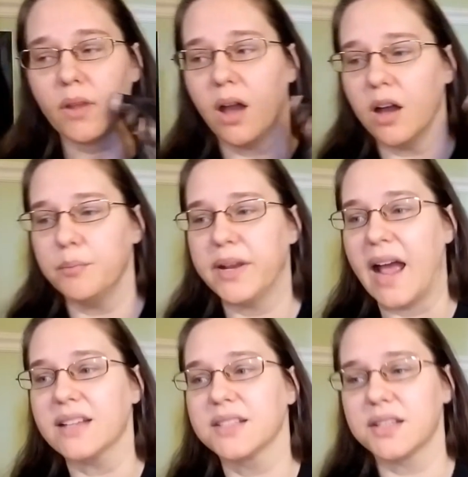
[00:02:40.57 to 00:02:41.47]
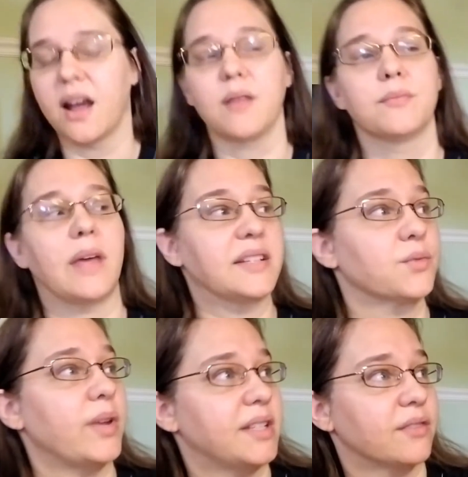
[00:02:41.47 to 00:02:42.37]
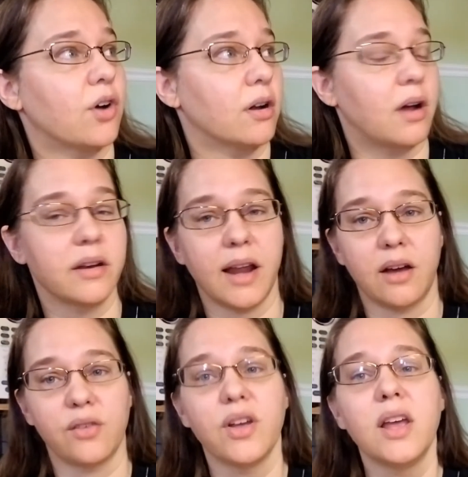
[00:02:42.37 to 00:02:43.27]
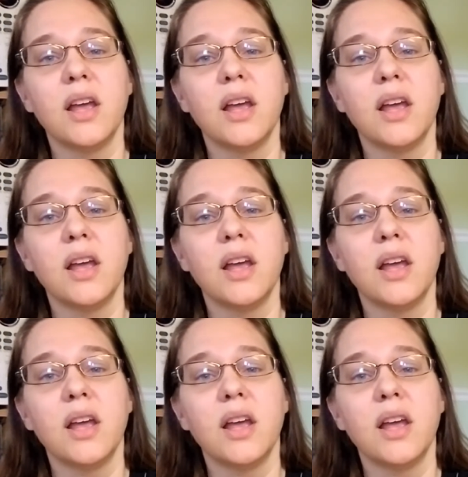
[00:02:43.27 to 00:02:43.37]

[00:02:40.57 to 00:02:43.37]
Um, but as time, as the weeks have gone on now,